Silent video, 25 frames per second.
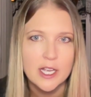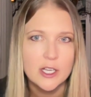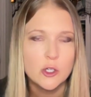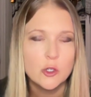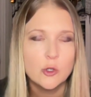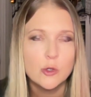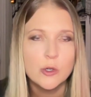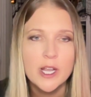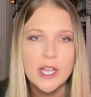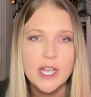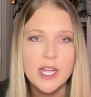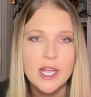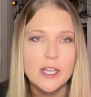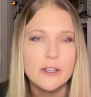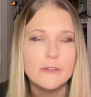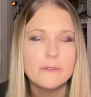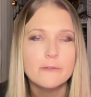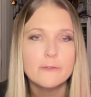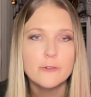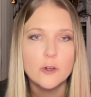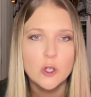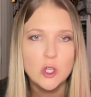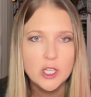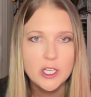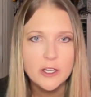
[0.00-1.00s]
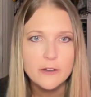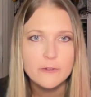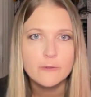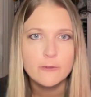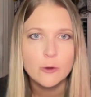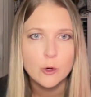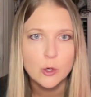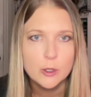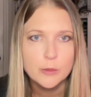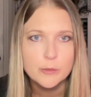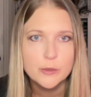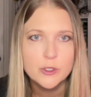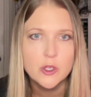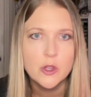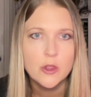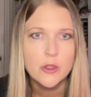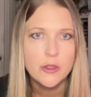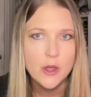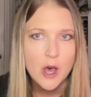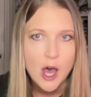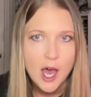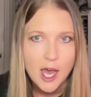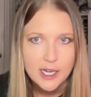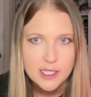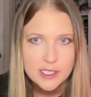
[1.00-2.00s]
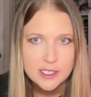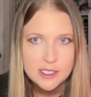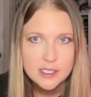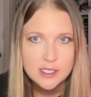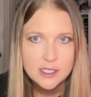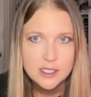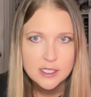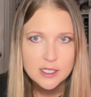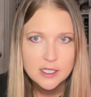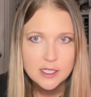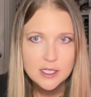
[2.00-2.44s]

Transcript: and create a fully formed thought.